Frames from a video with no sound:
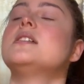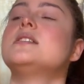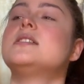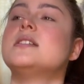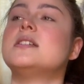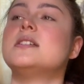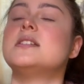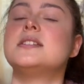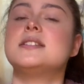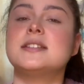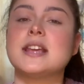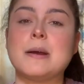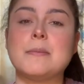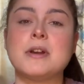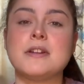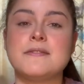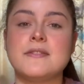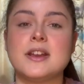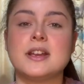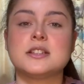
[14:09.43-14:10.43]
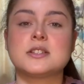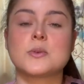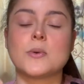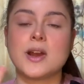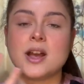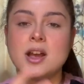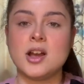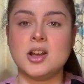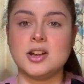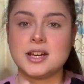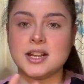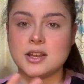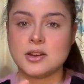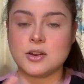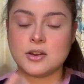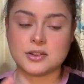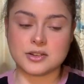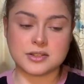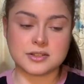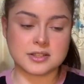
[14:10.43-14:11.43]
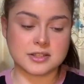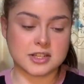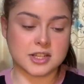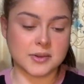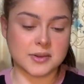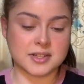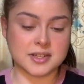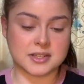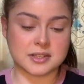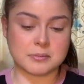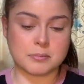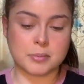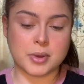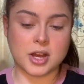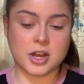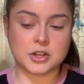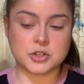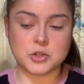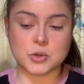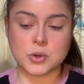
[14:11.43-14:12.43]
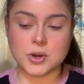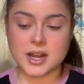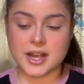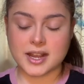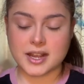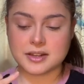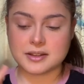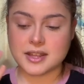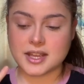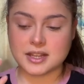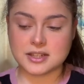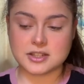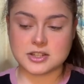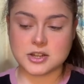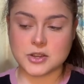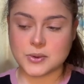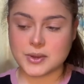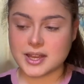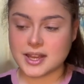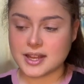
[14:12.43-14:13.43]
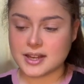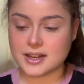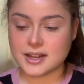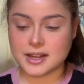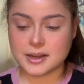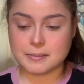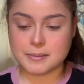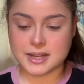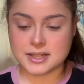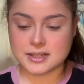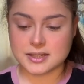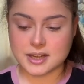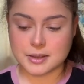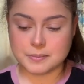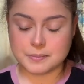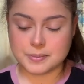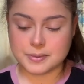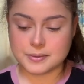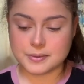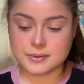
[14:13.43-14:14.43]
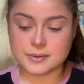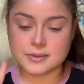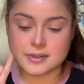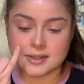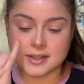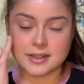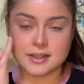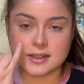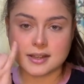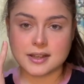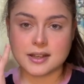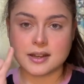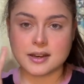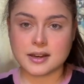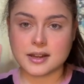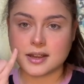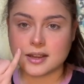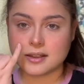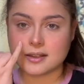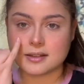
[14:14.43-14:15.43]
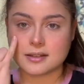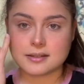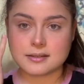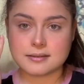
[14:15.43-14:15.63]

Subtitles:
to set my face quite early on so it doesn't budge, or like things don't get like messed up and like